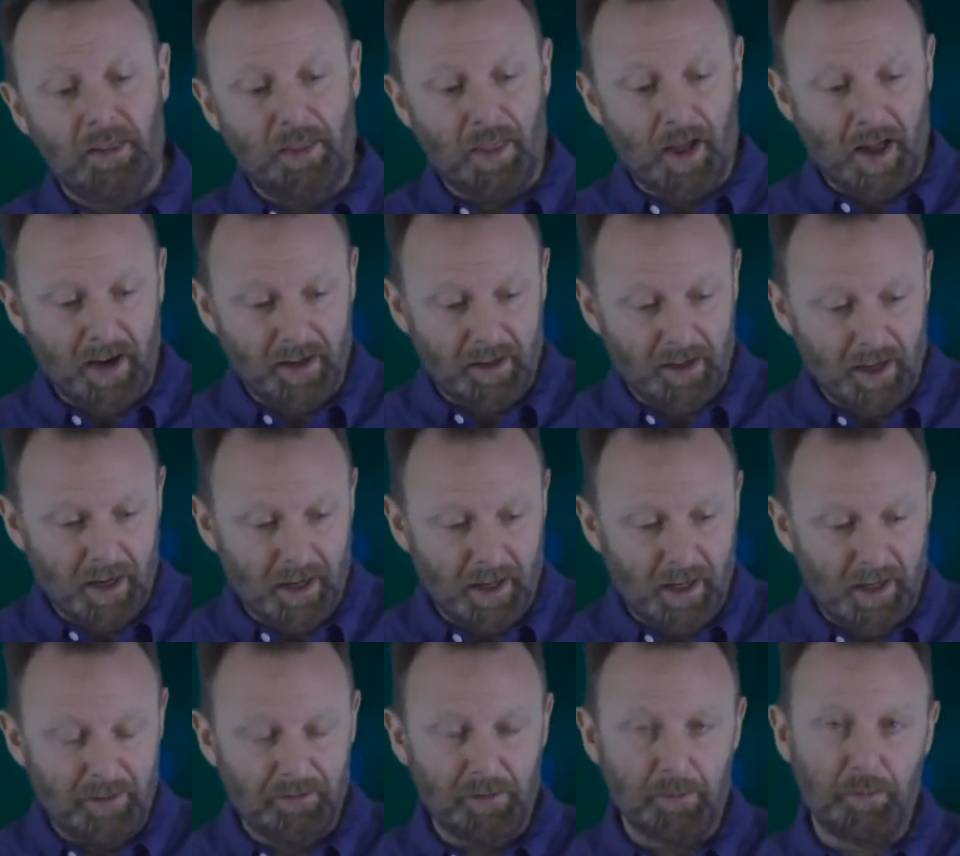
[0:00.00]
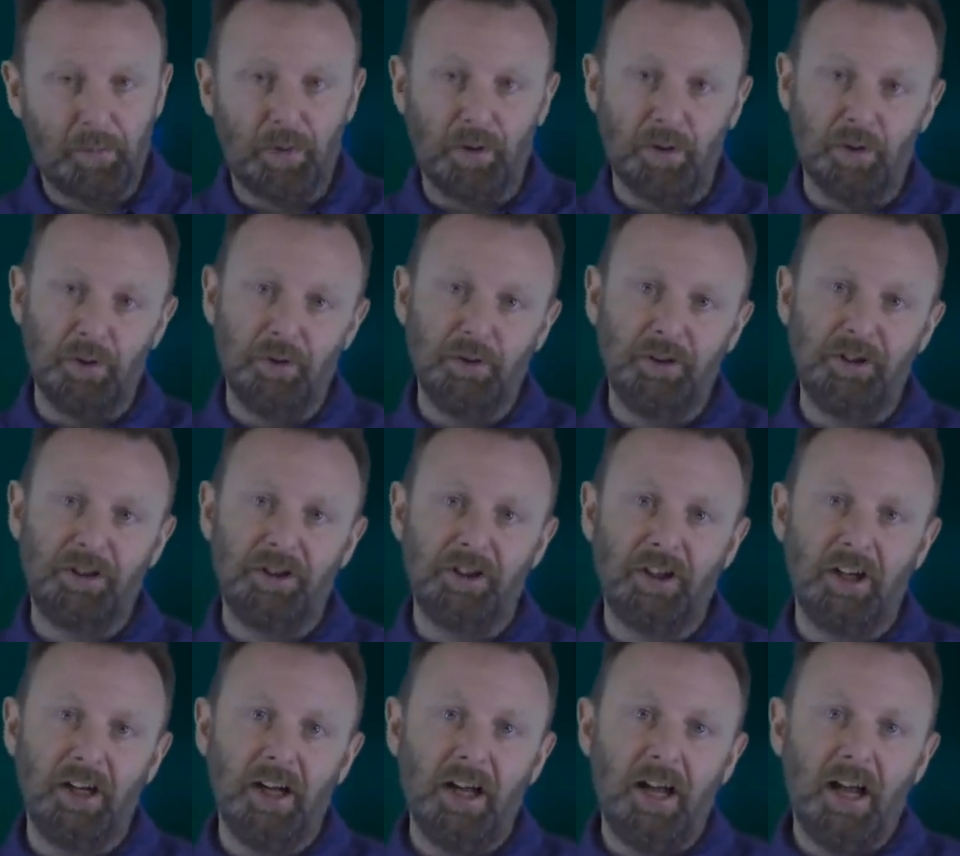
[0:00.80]
that kind of
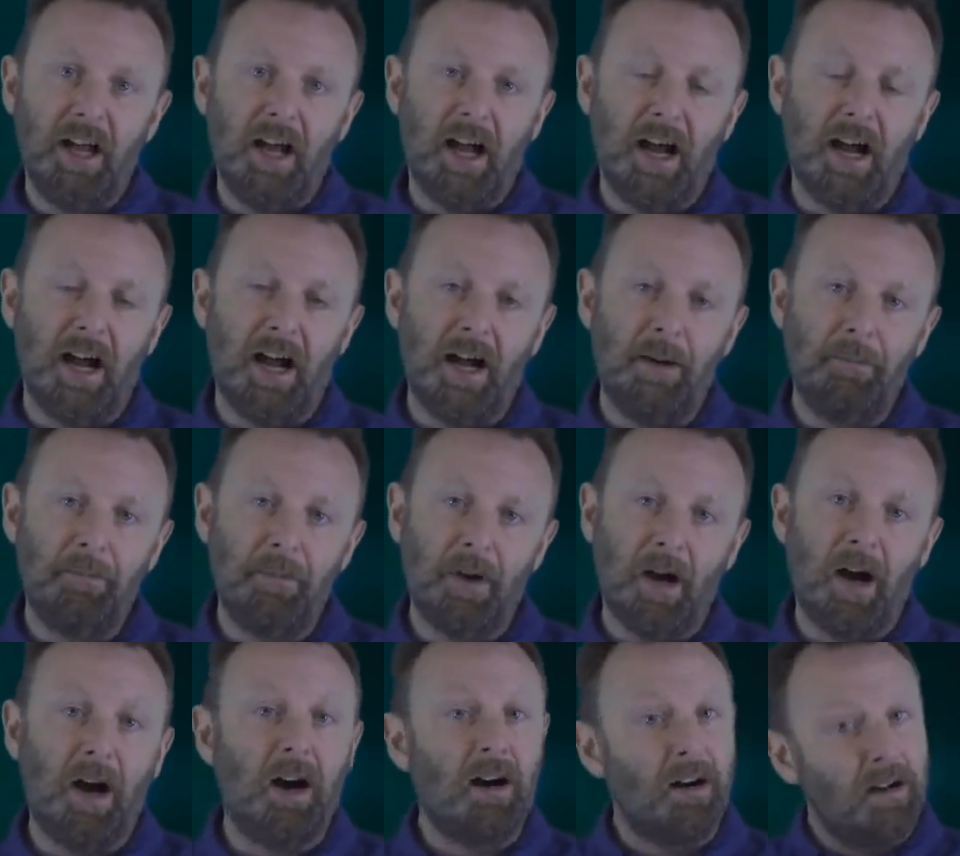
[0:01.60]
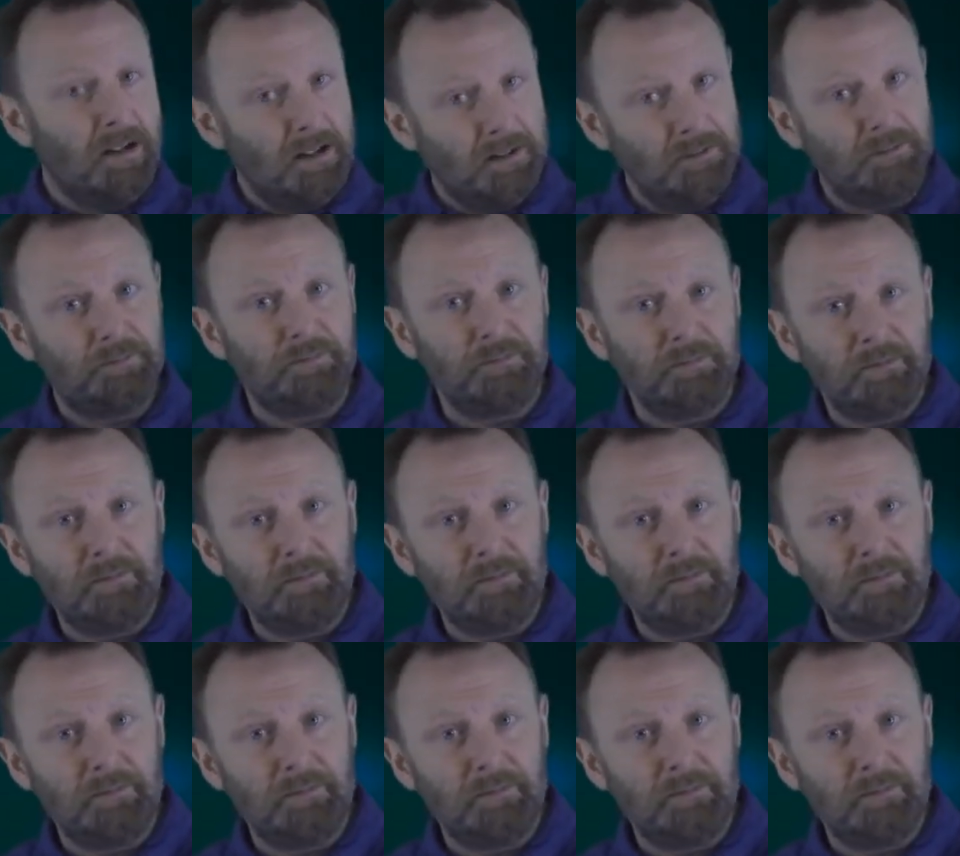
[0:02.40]
approach are